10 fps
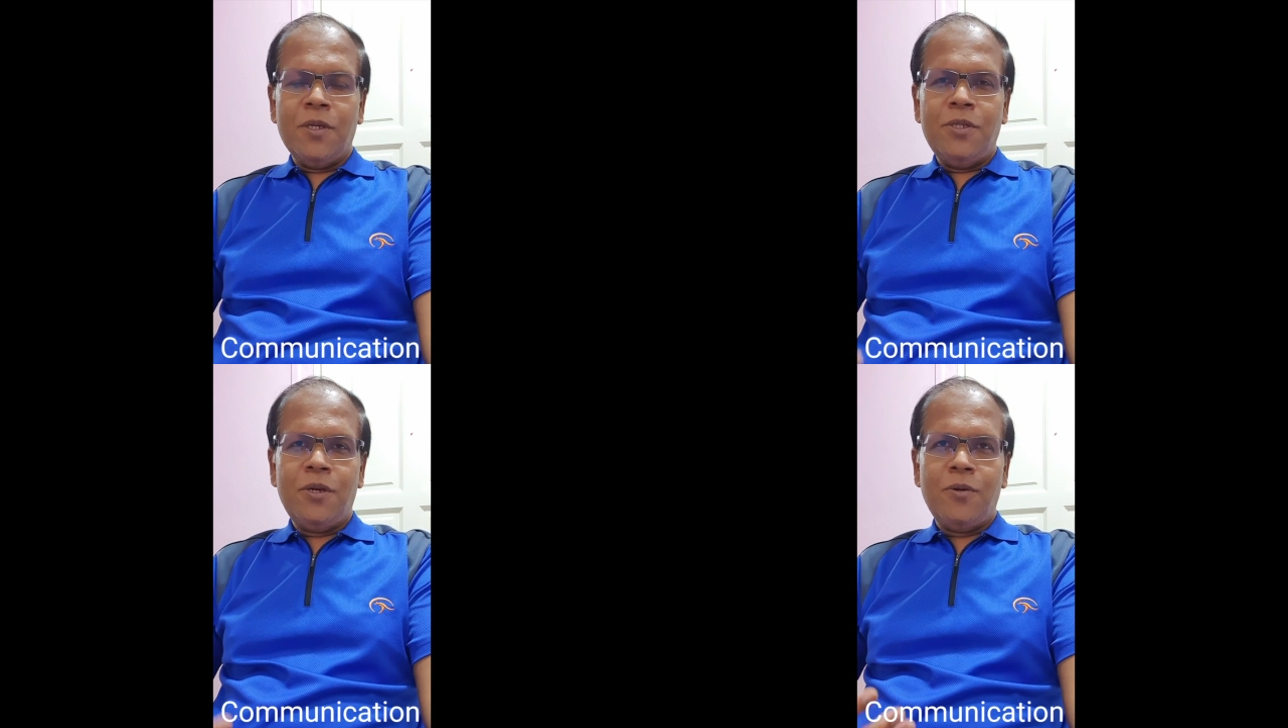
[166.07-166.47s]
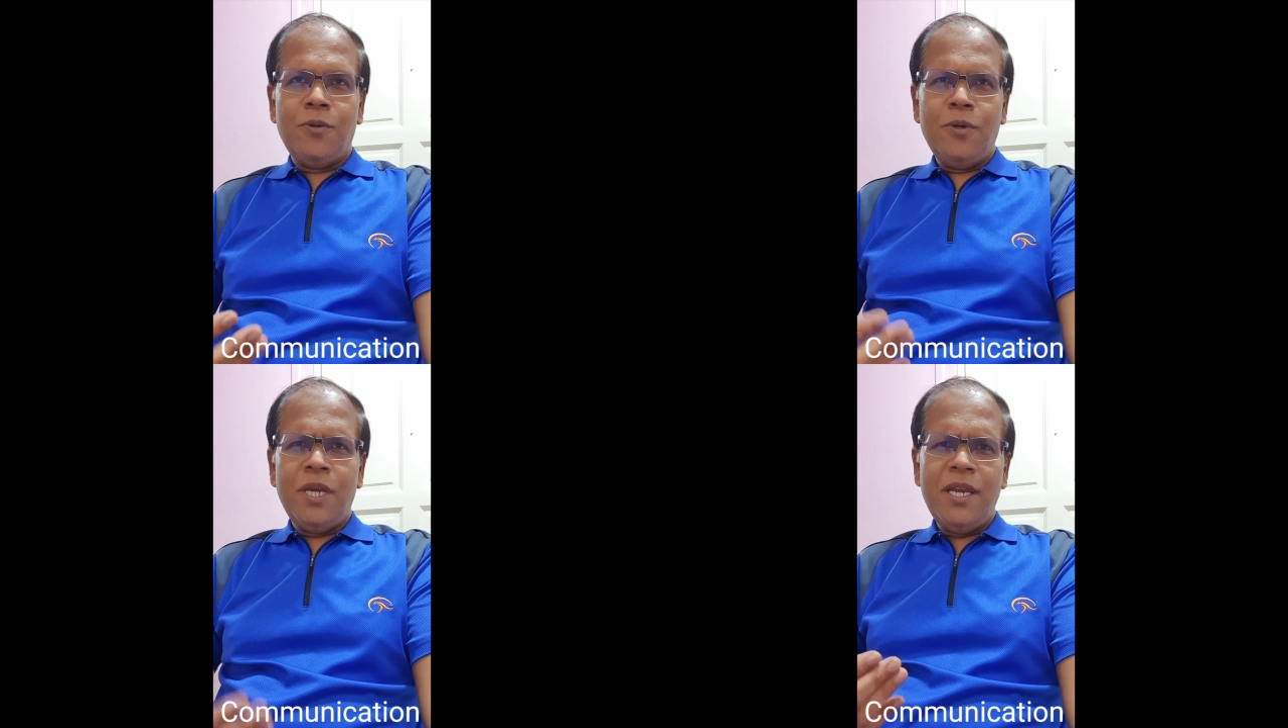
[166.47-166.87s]
So
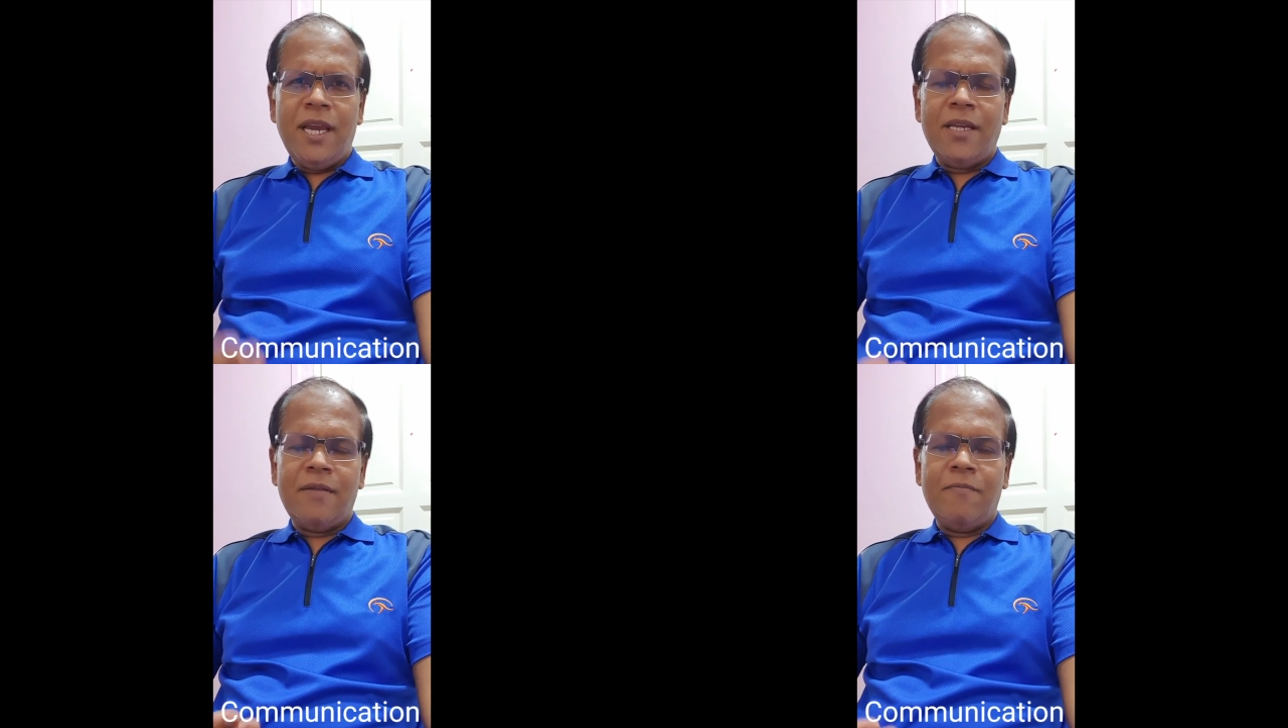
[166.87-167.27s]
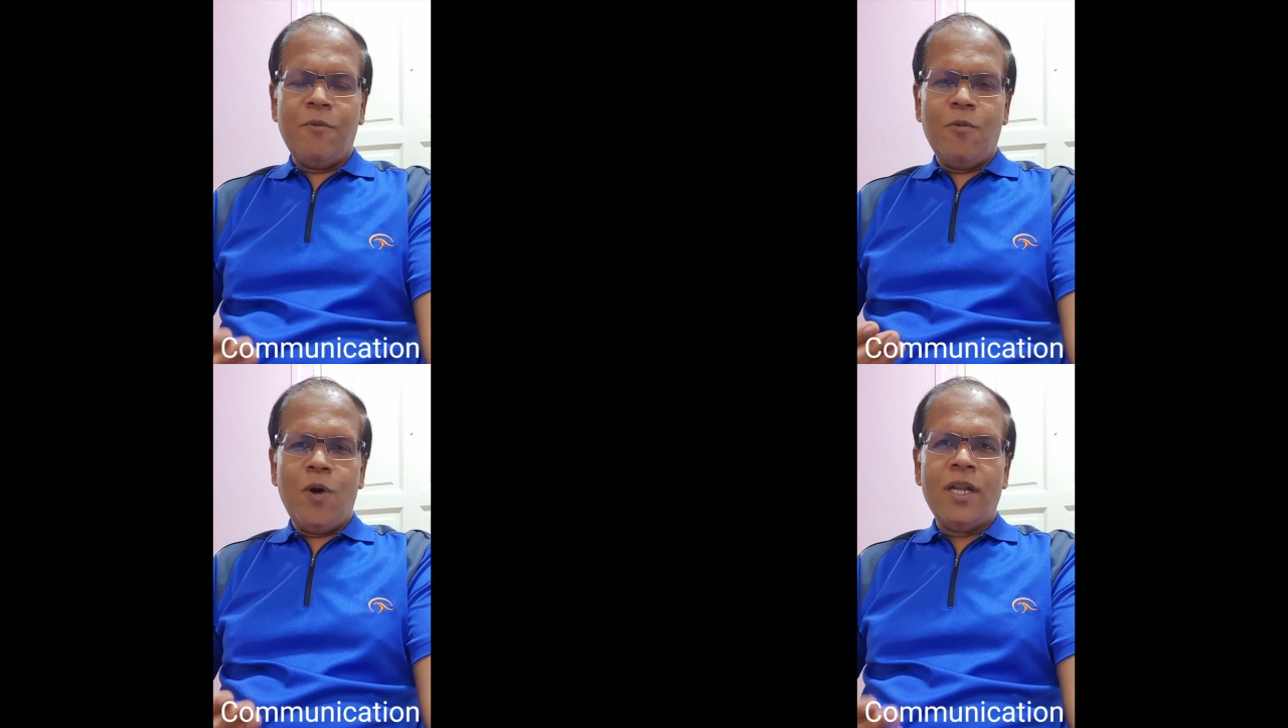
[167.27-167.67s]
looking at
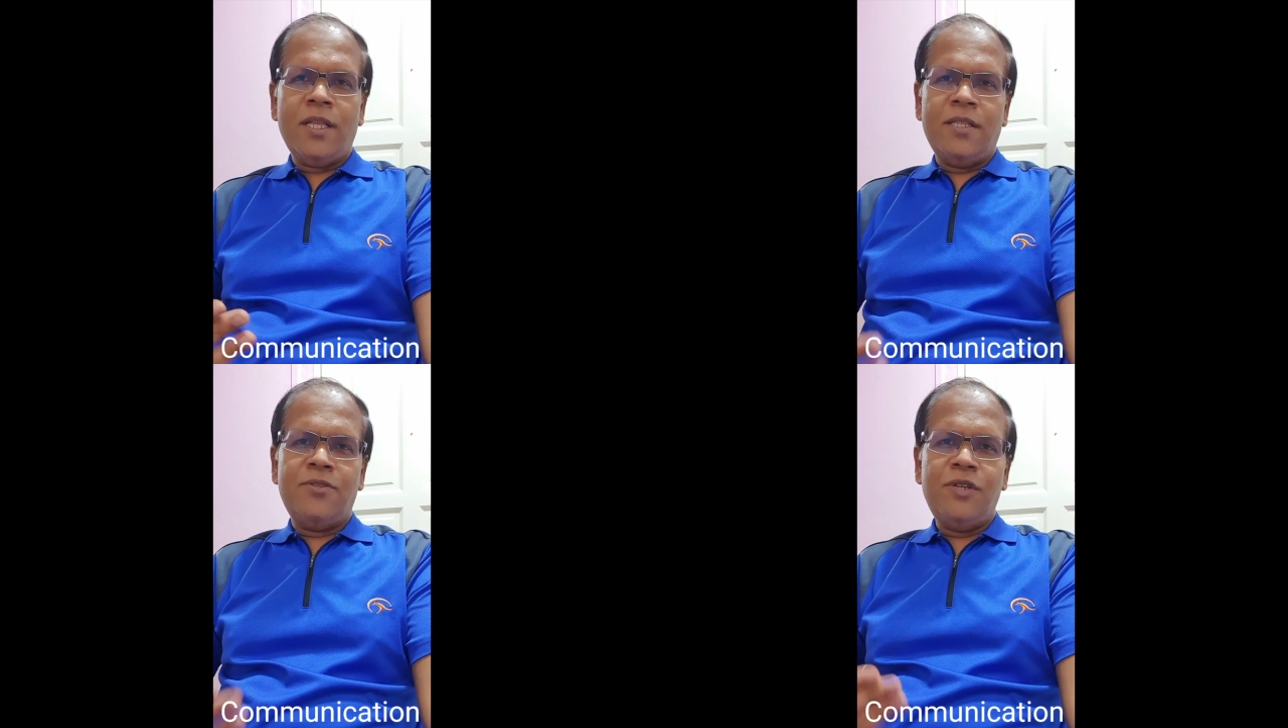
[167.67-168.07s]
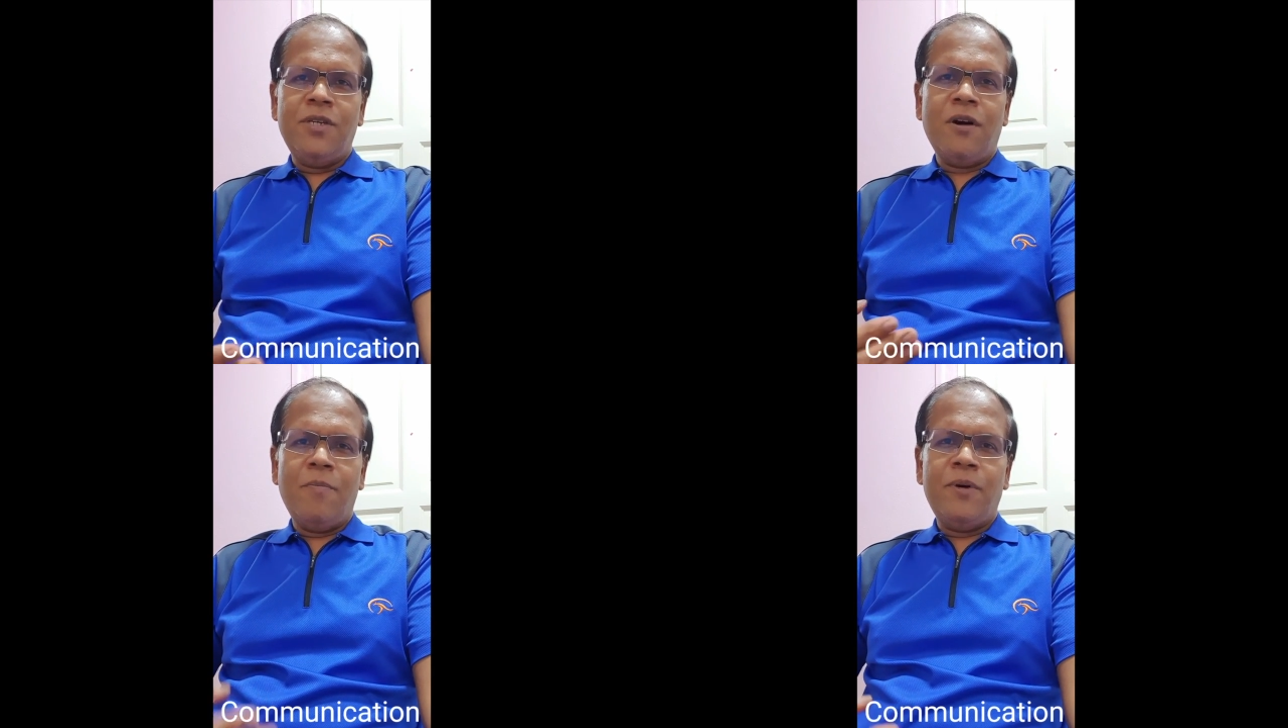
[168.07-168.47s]
what are the
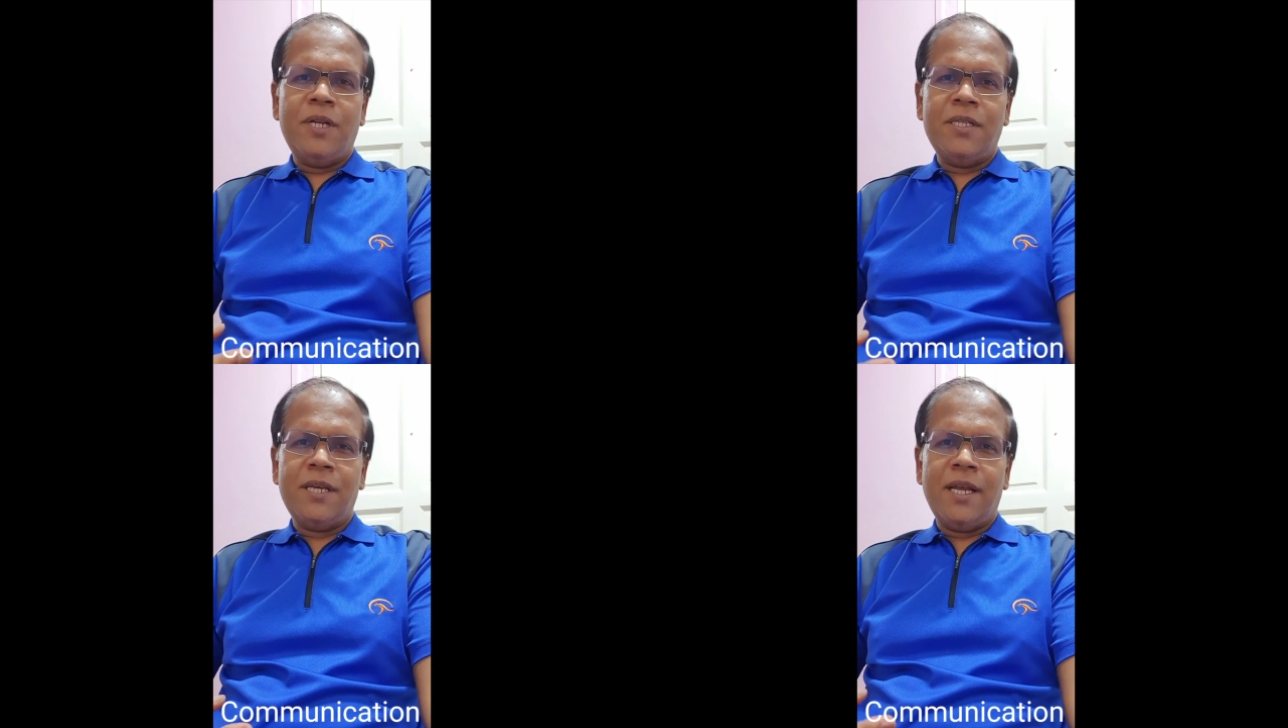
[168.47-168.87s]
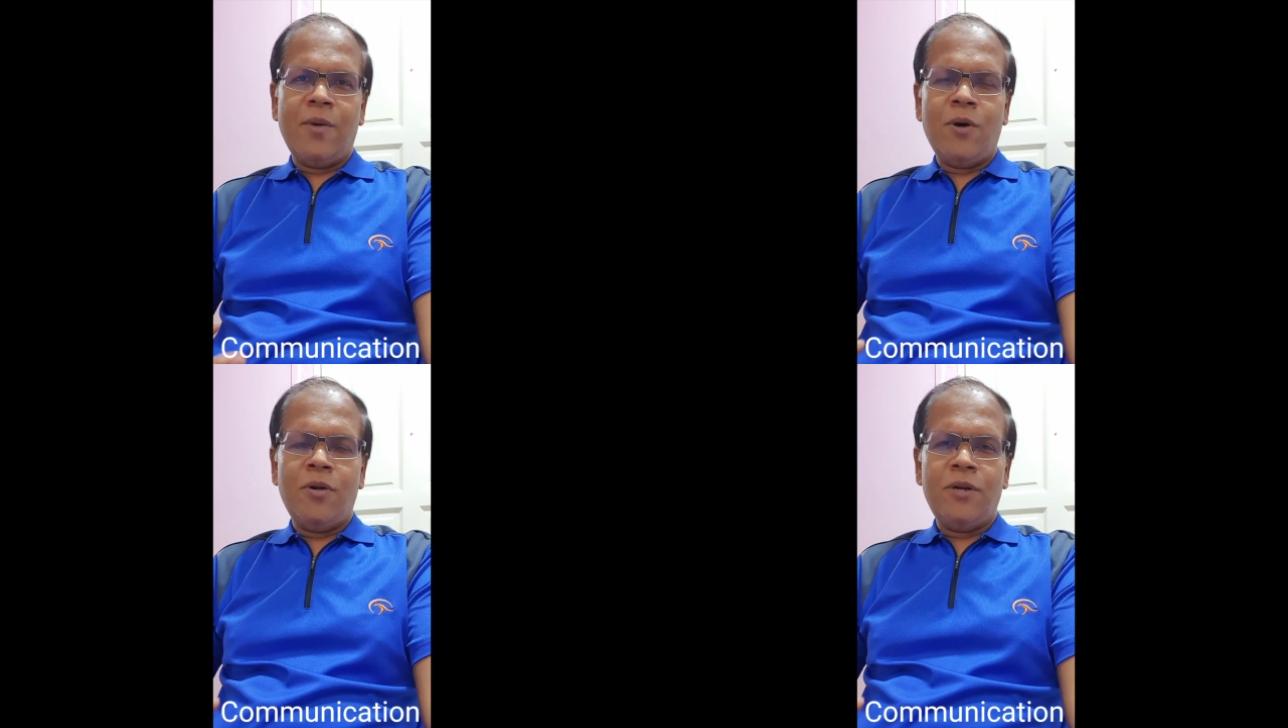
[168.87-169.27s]
three components that
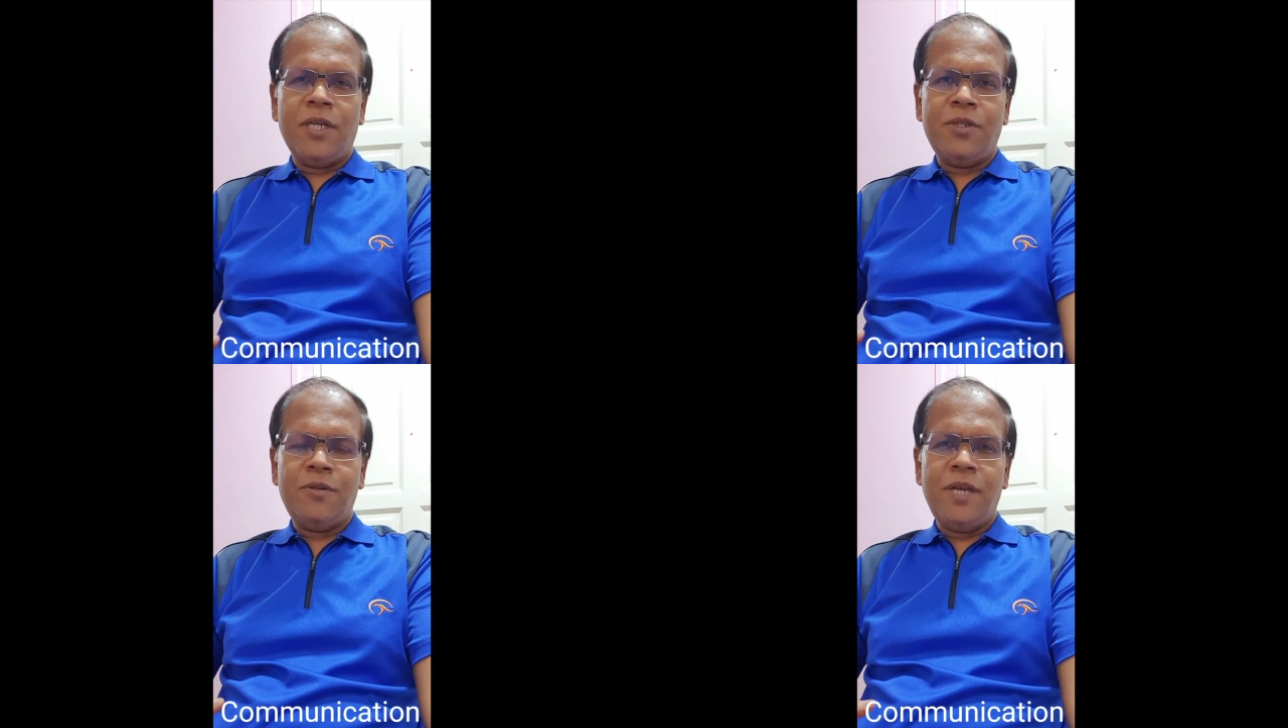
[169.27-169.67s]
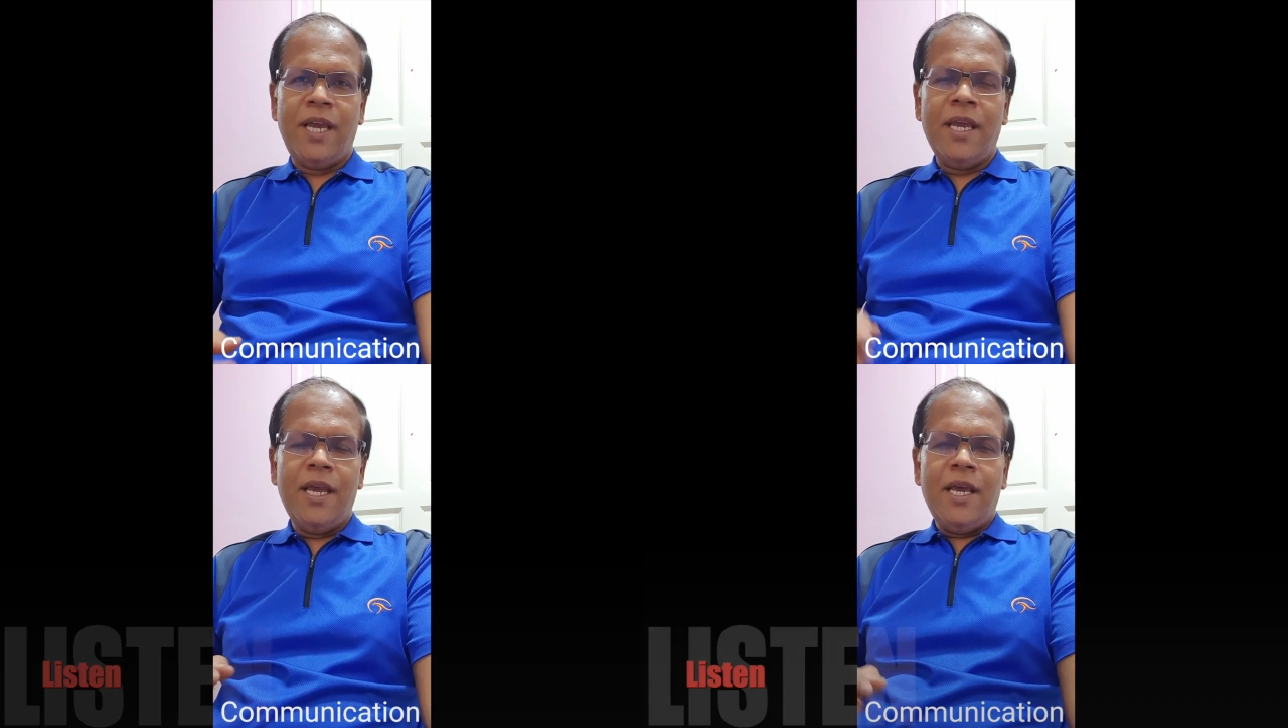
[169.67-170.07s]
I want to touch
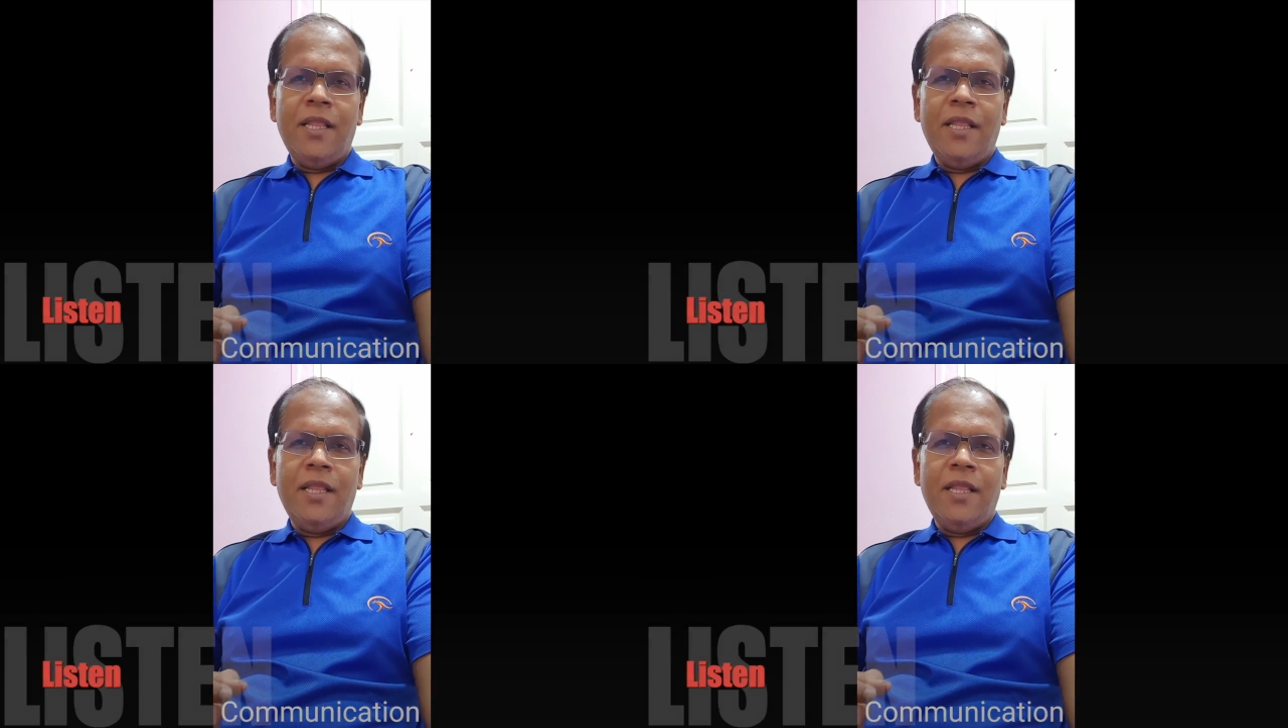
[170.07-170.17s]
today,